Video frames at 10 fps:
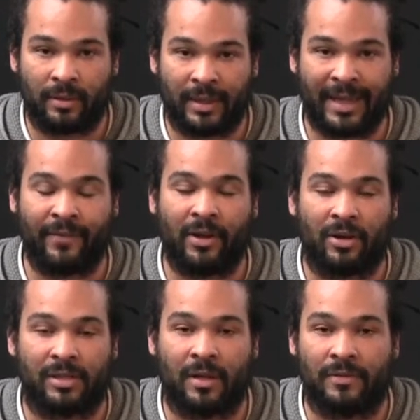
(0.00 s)
giving
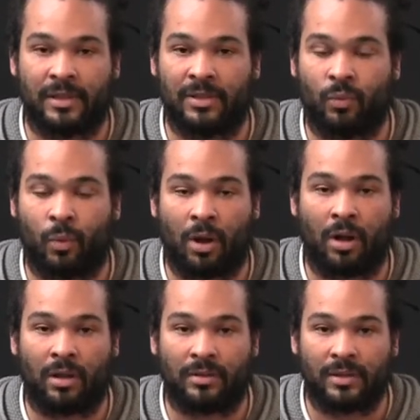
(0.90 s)
ourselves these
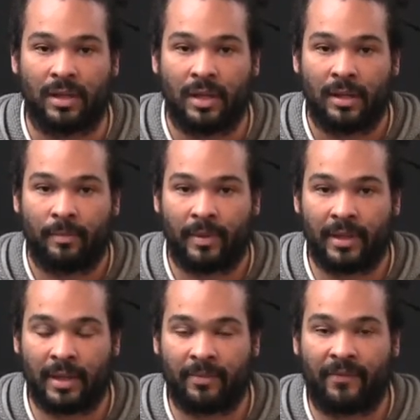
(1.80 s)
walls, be
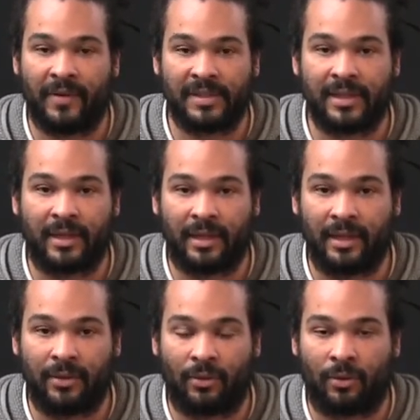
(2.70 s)
them
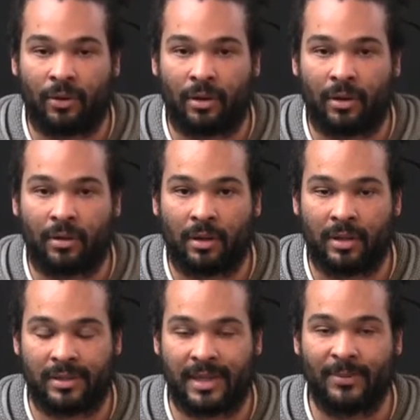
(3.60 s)
physically or
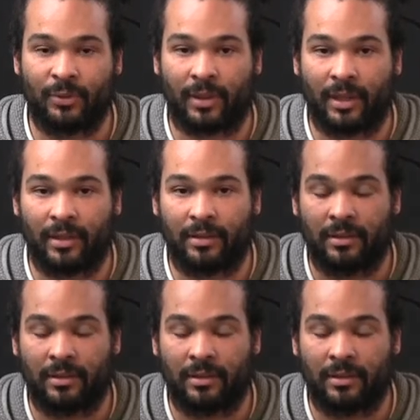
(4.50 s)
conceptually.